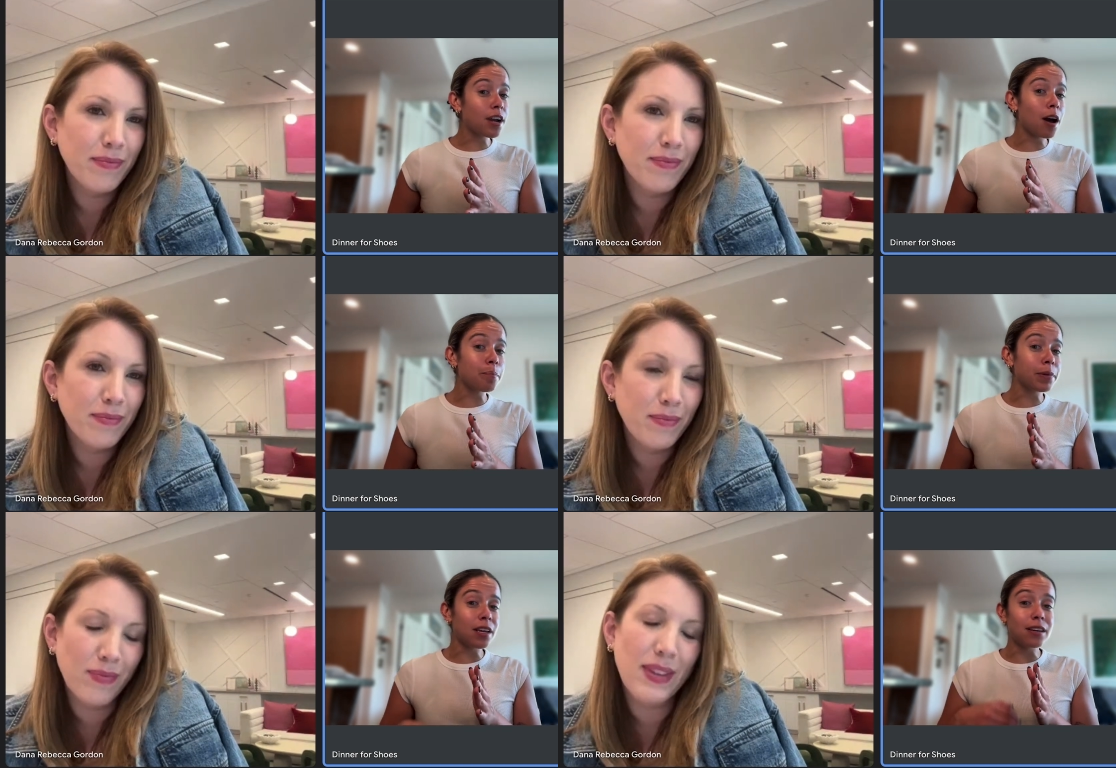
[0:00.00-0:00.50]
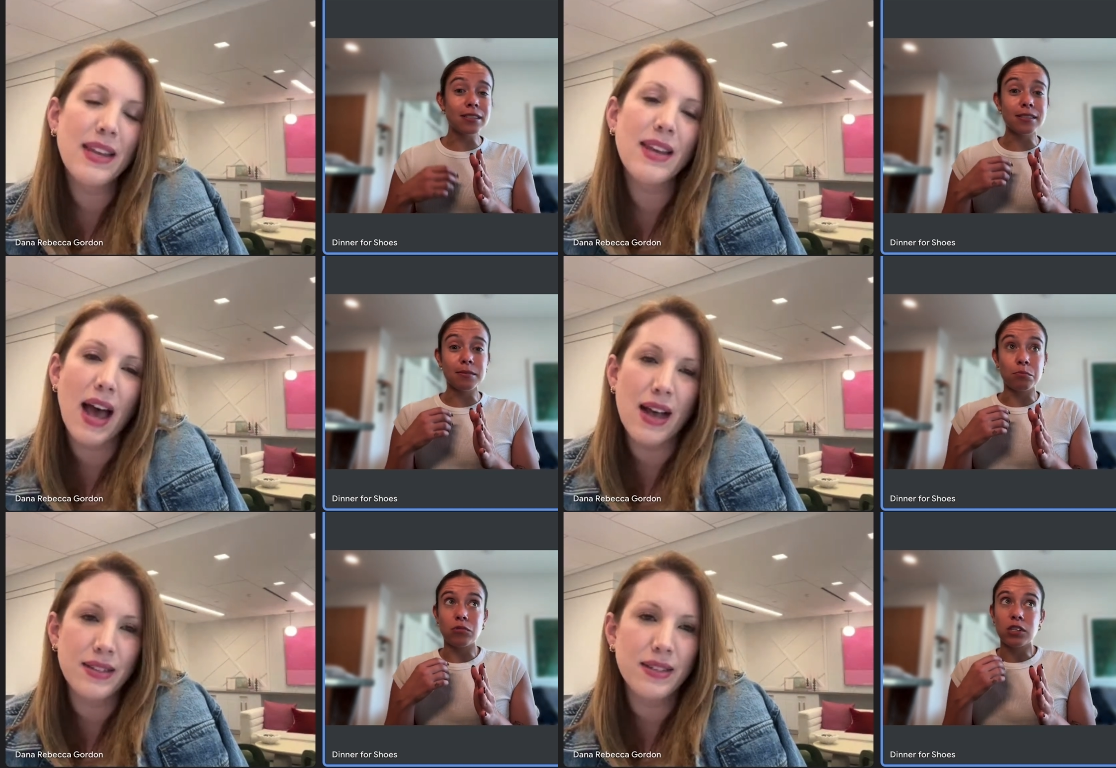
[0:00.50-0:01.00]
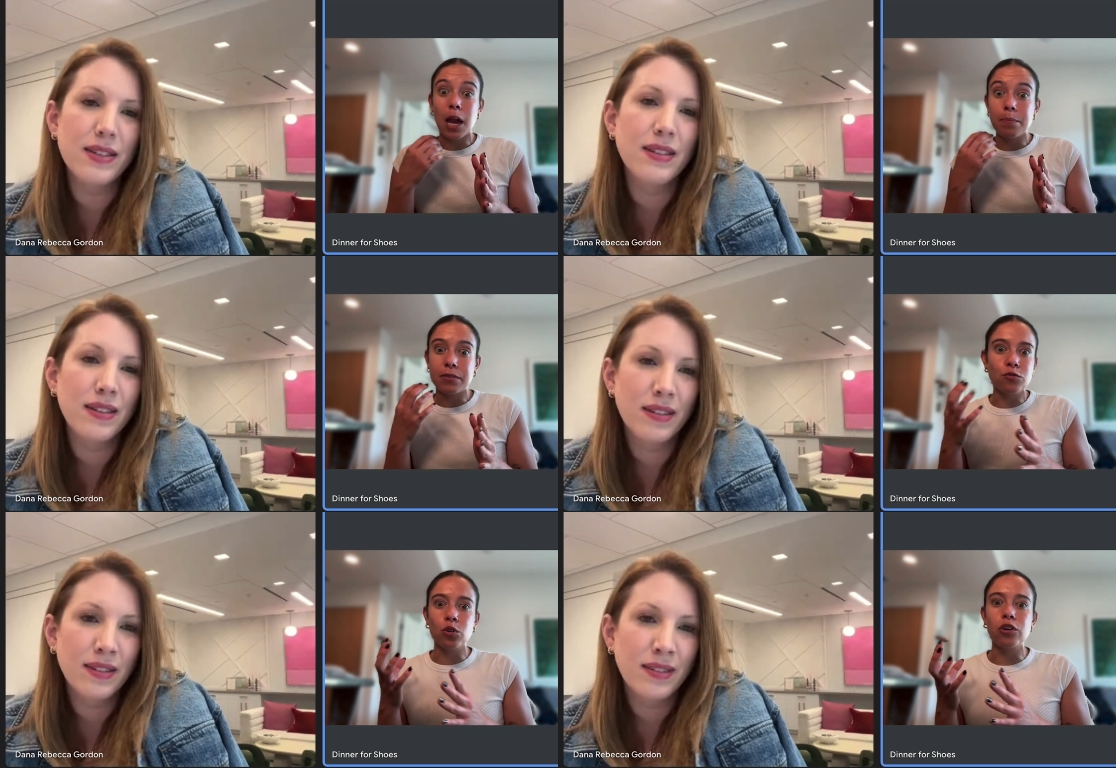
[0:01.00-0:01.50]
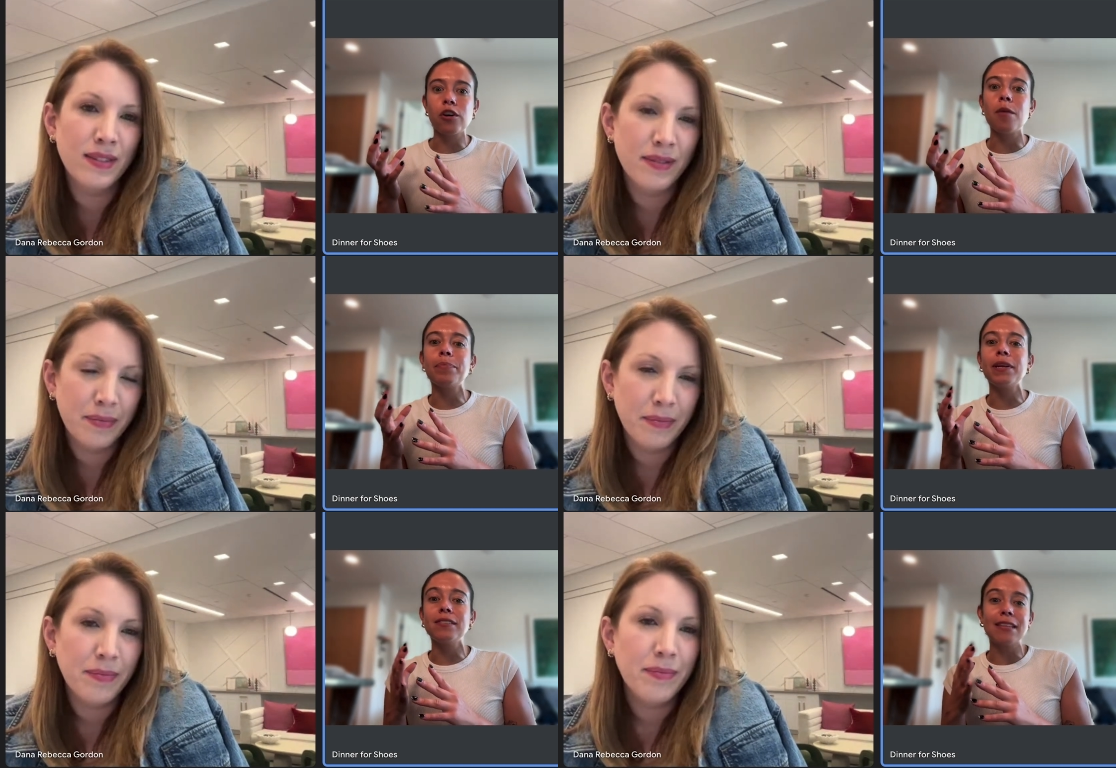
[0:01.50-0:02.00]
Speaker 1: companies
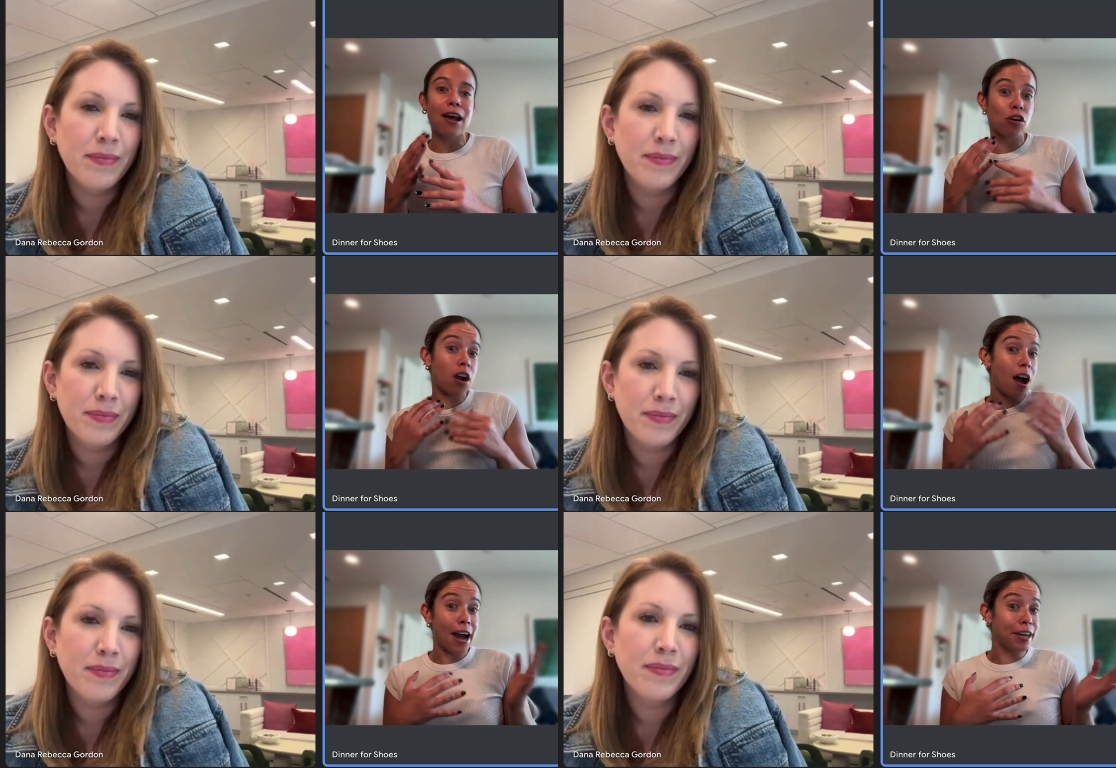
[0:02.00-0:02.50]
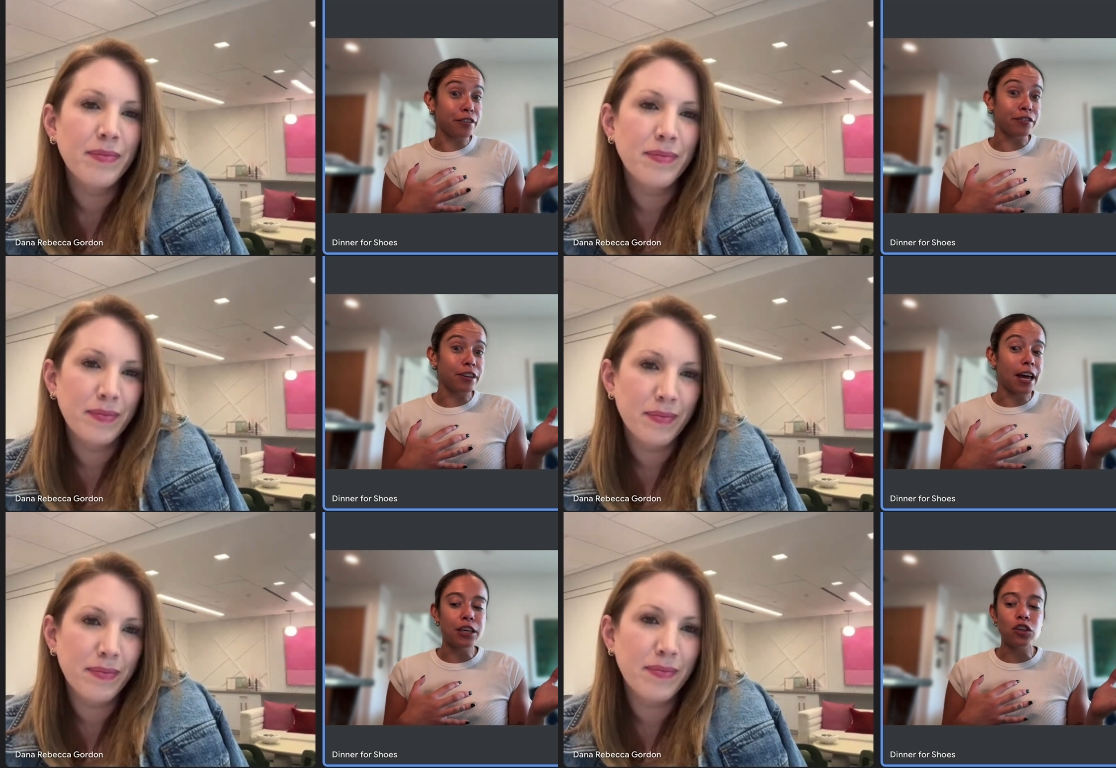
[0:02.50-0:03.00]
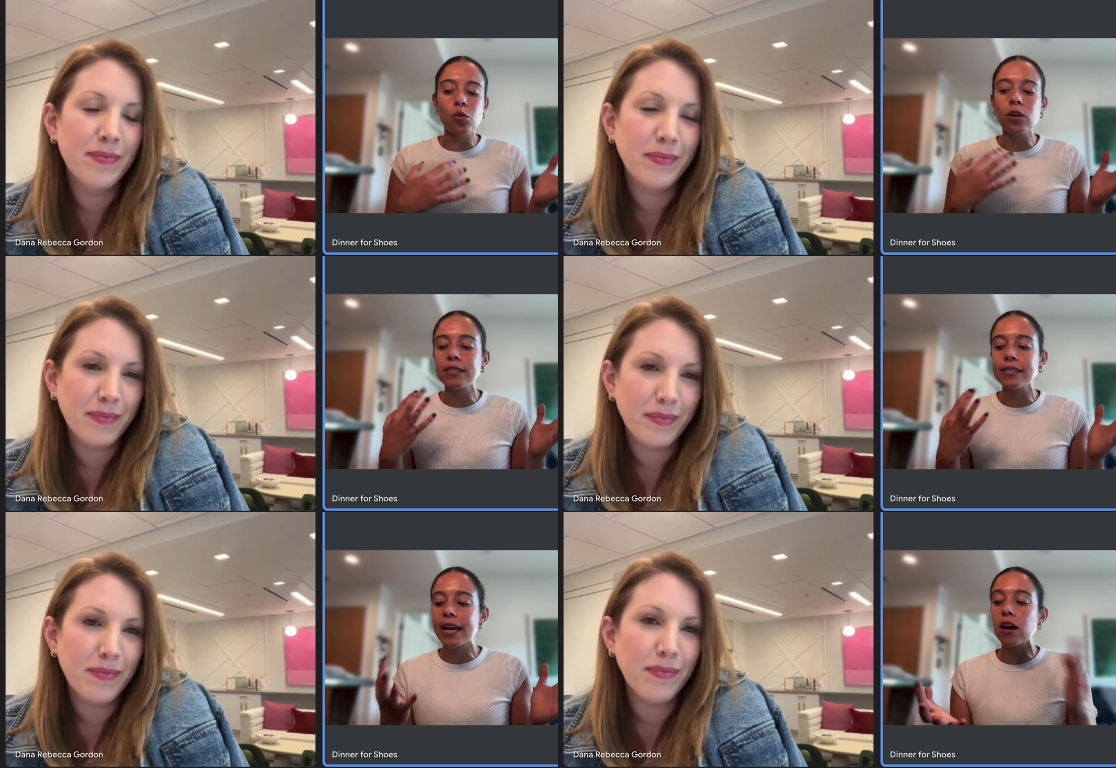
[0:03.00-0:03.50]
that are kind of like yours,